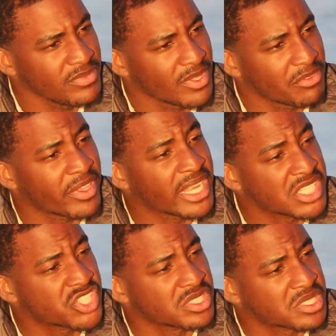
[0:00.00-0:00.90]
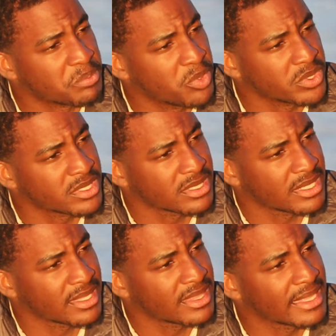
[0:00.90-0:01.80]
financial support.
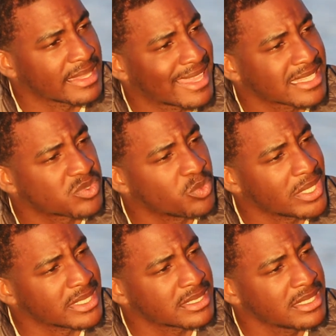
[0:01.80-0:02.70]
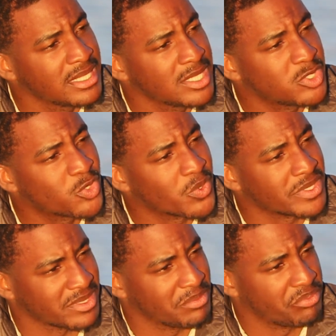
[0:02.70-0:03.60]
And I think that's what
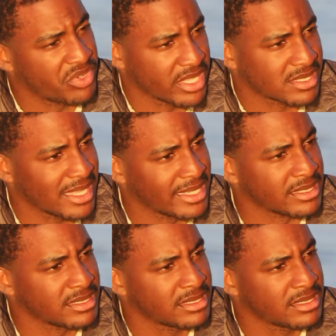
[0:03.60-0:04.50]
tourism brings in